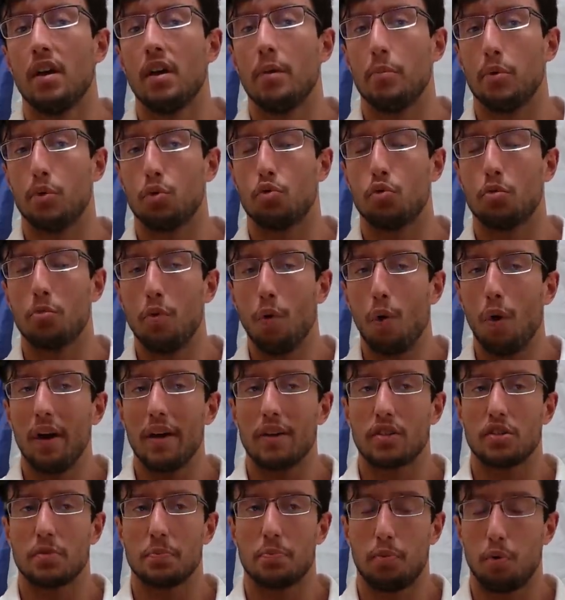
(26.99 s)
But the more I
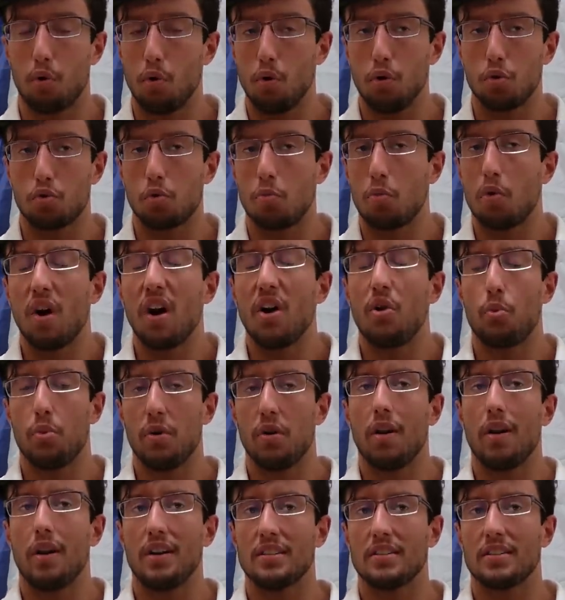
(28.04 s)
spoke, the more I
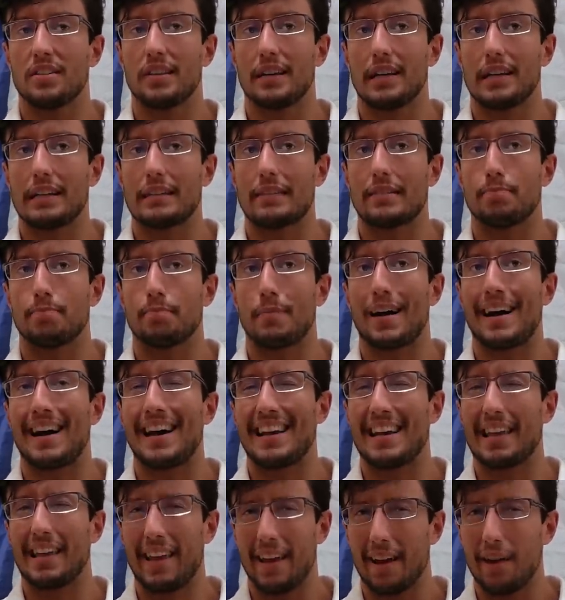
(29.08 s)
realized that
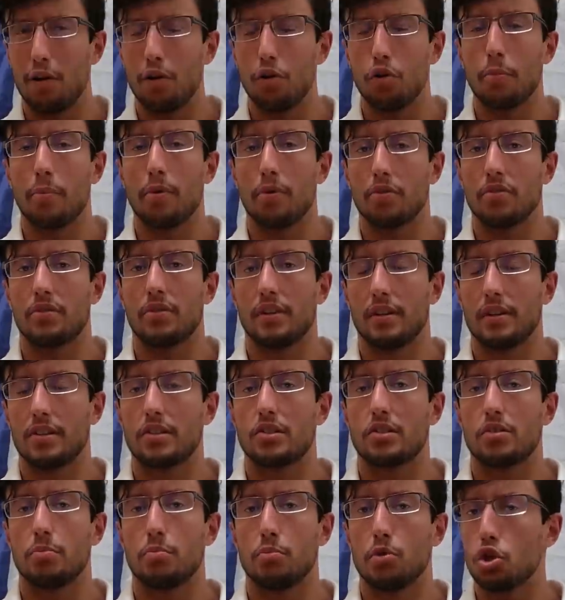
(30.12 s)
I cared about
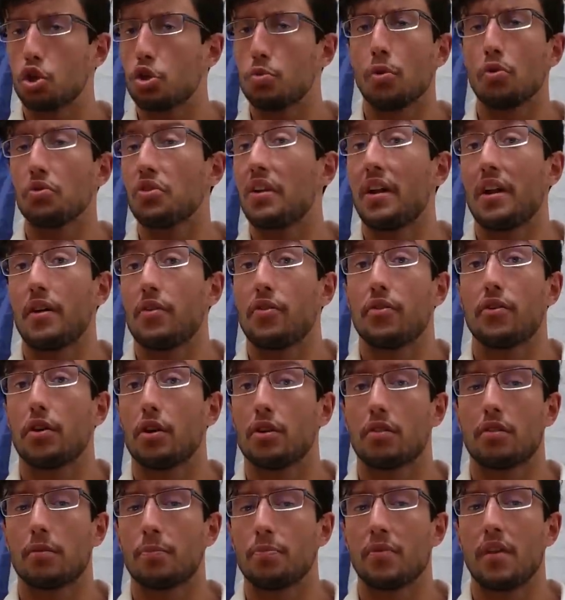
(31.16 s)
this much more than I
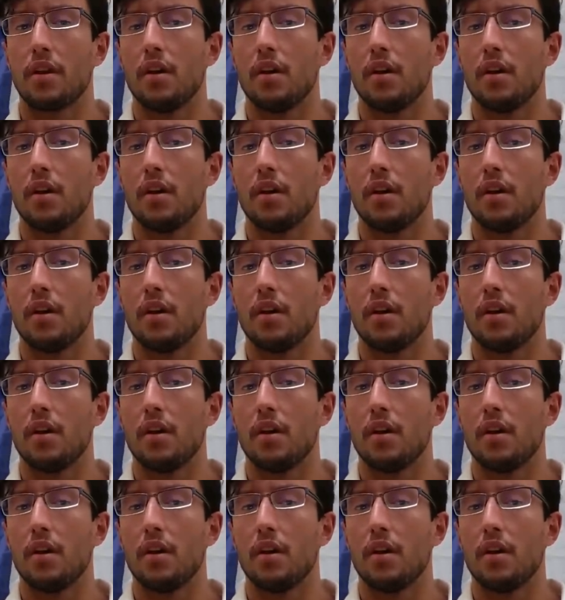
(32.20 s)
thought